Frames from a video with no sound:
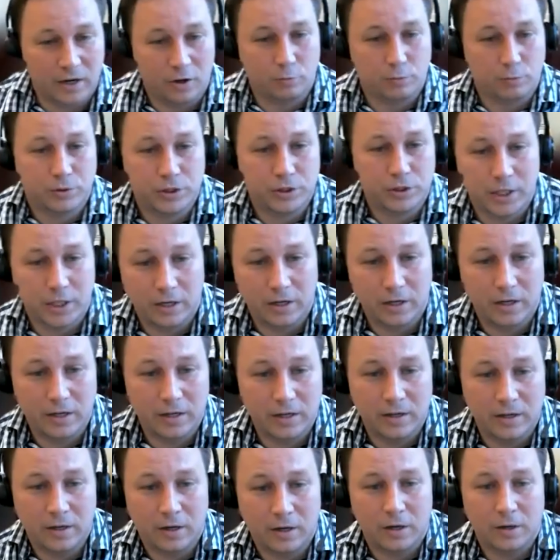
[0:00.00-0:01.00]
helps,
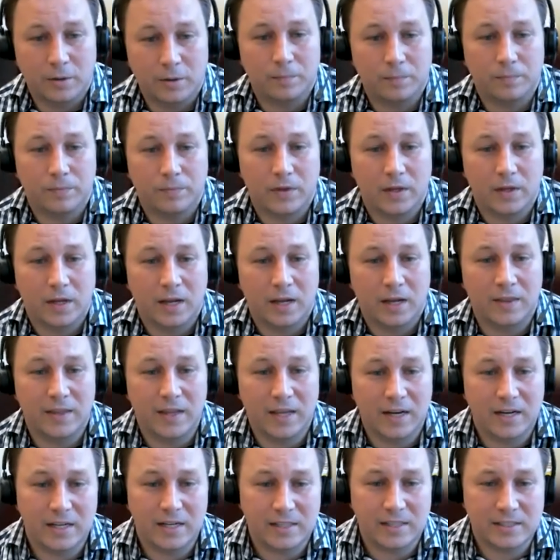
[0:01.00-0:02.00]
Jared. Um, and
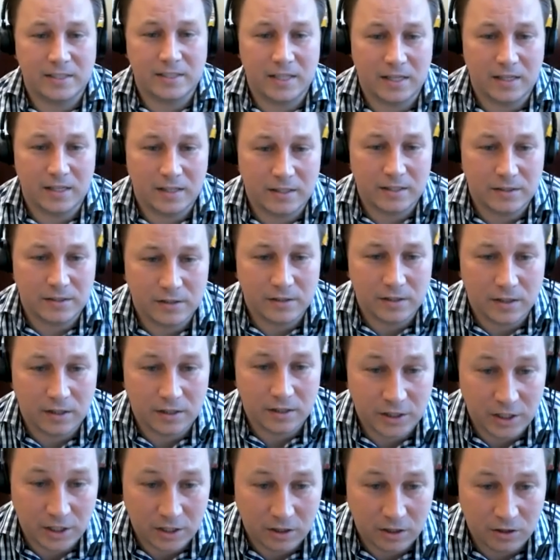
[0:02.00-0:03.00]
then it says,
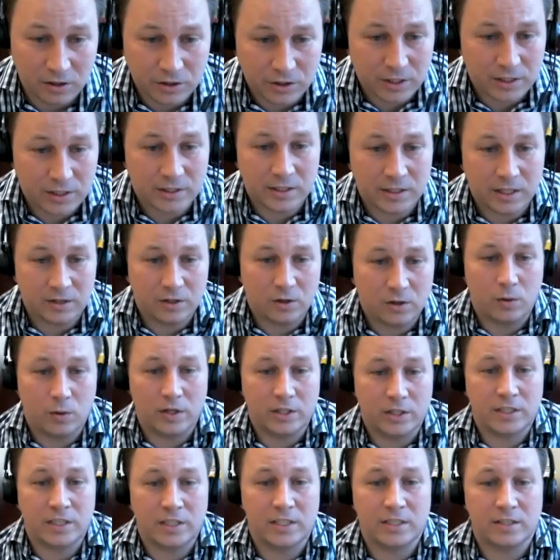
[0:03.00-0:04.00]
uh, Jared also has another question.